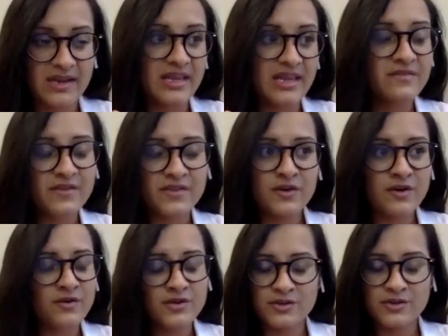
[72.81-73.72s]
even
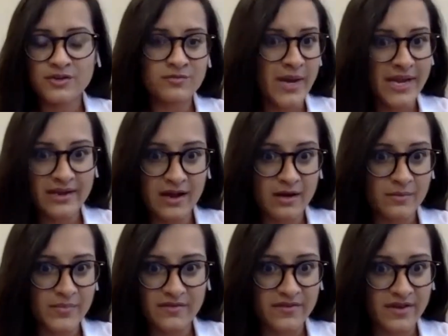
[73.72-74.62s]
though you might not be
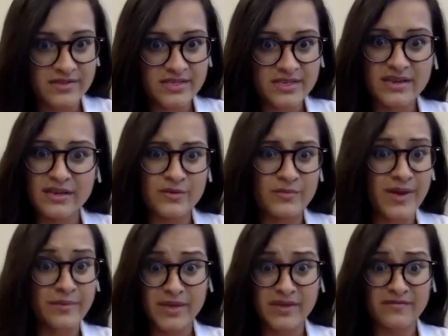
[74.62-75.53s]
affected and you
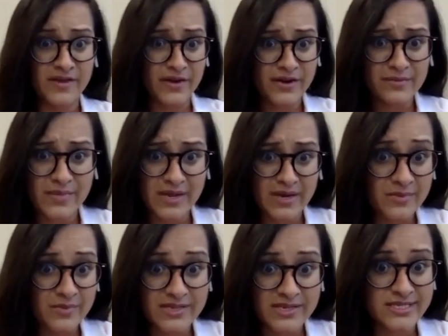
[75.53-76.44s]
might be very
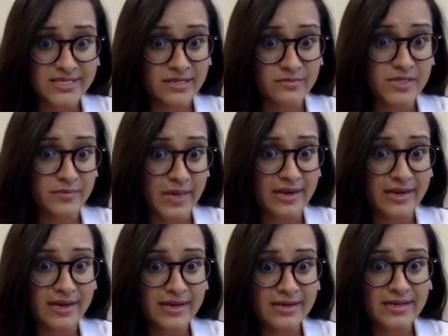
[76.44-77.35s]
minimally
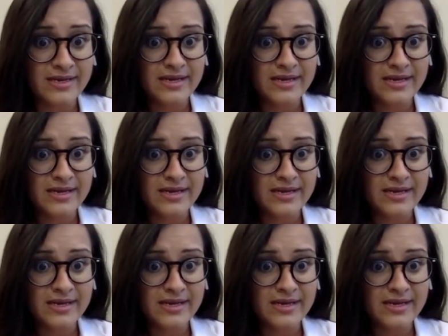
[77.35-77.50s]
symptomatic,